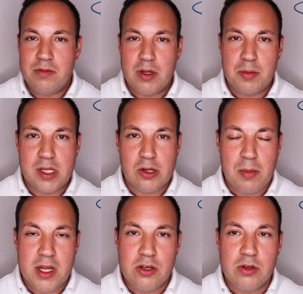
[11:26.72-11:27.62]

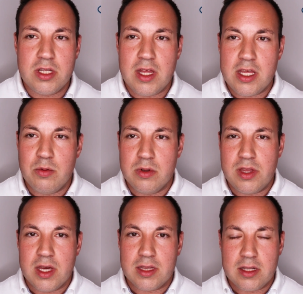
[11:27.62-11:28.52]
minute that you
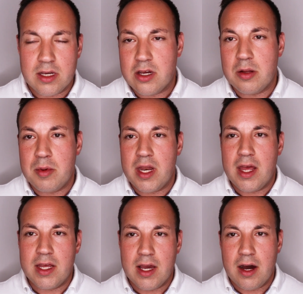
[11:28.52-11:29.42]
would think that it could have been
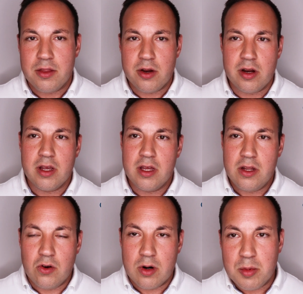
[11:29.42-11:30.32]
any other
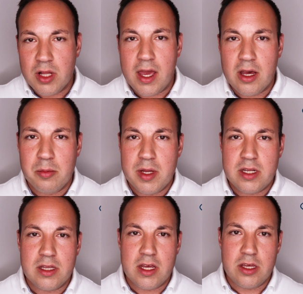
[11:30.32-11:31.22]
normal
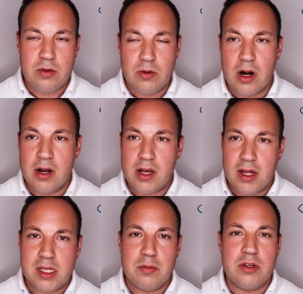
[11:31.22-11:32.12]
ailment that you are
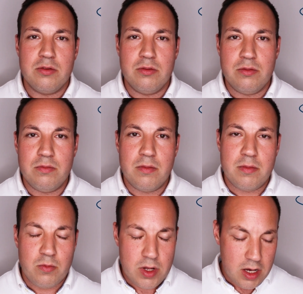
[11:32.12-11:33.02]
accustomed to
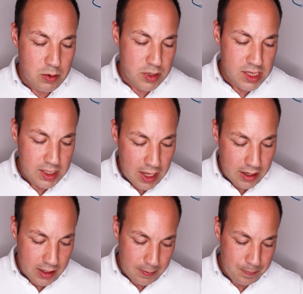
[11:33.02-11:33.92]

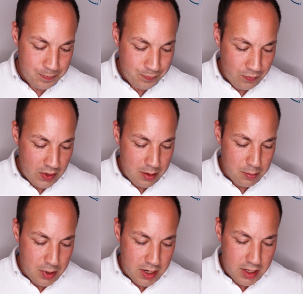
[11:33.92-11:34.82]
withstanding.
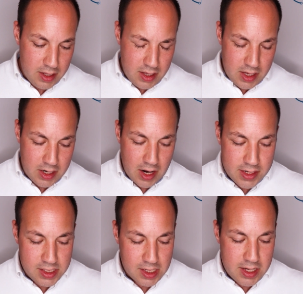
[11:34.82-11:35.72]
But in
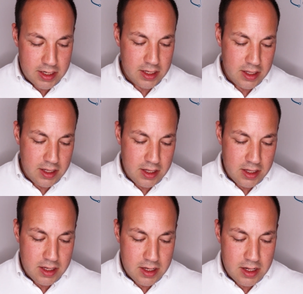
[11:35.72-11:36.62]
hindsight,
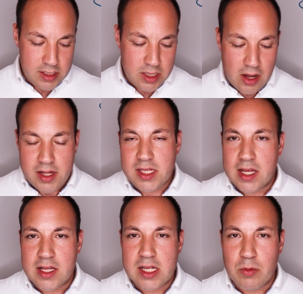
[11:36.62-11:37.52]
it's not as
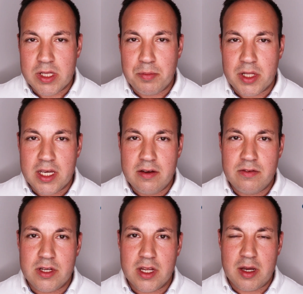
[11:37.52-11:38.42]
deadly as once
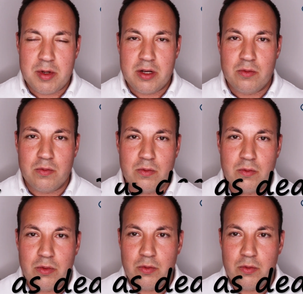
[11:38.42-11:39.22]
believed. I mean,